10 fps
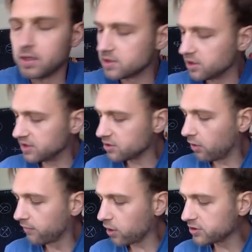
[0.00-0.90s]
So this
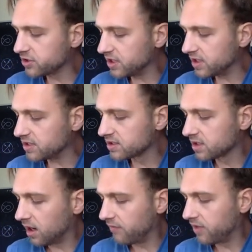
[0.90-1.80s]
overall genus
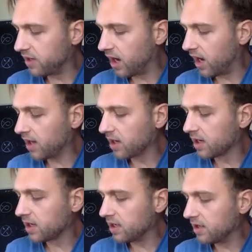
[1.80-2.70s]
of the knot
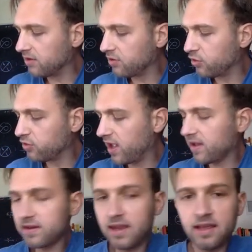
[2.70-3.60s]
is you
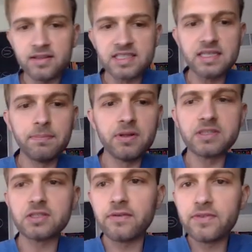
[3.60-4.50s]
take the
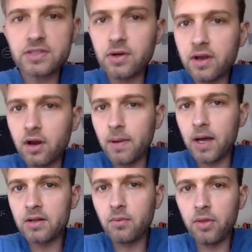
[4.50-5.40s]
simplest surface, don't care
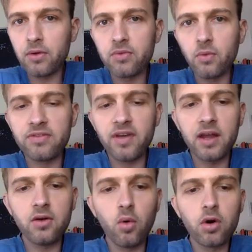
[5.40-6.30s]
about it whether it's
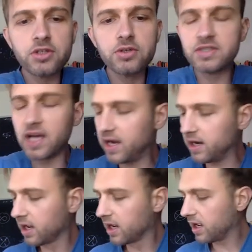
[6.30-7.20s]
one-sided or
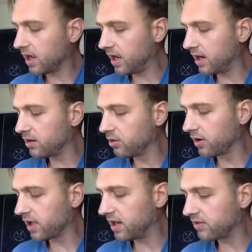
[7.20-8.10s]
two-sided, and
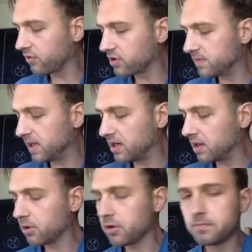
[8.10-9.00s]
look at its first Betti number.